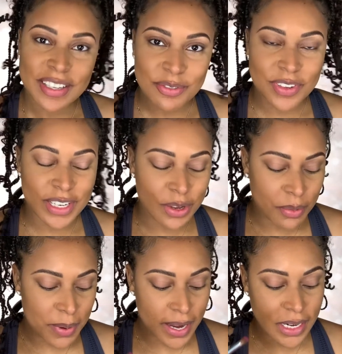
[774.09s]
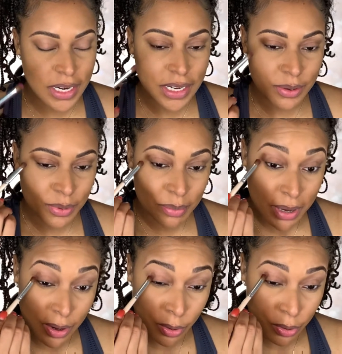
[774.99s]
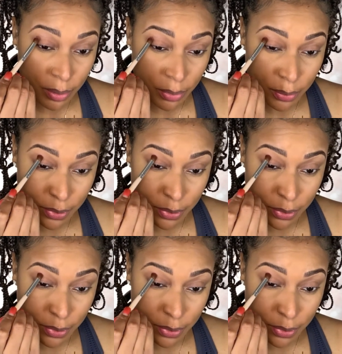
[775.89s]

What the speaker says: offend nobody with my horrible